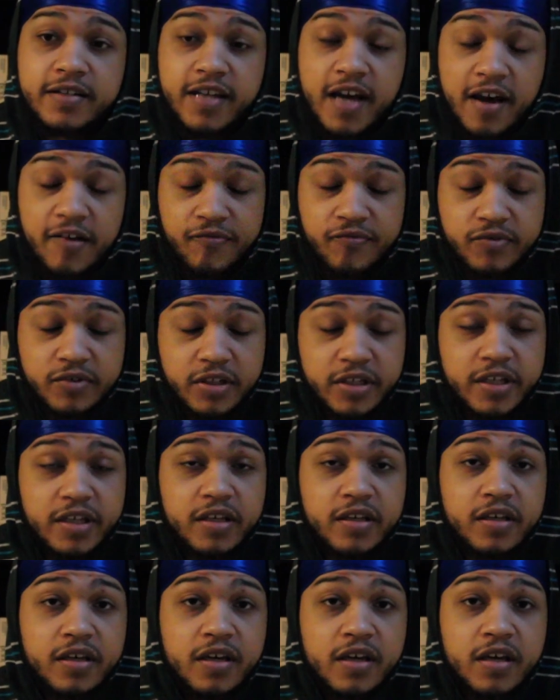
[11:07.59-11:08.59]
a
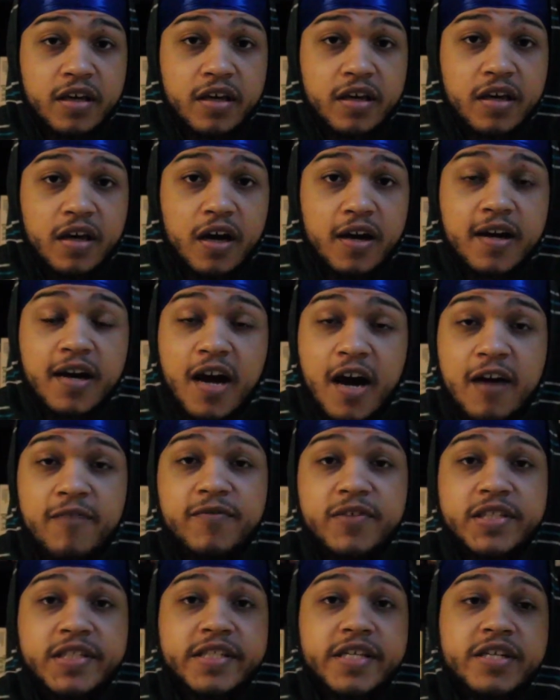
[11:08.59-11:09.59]
definitely a
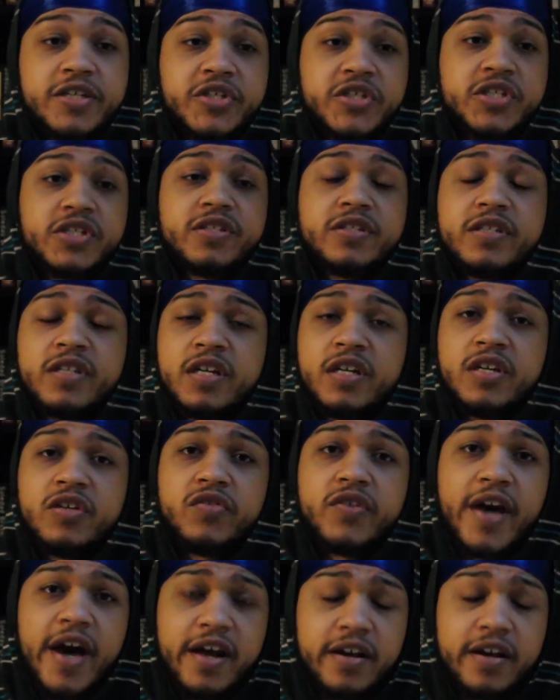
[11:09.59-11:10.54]
conversation.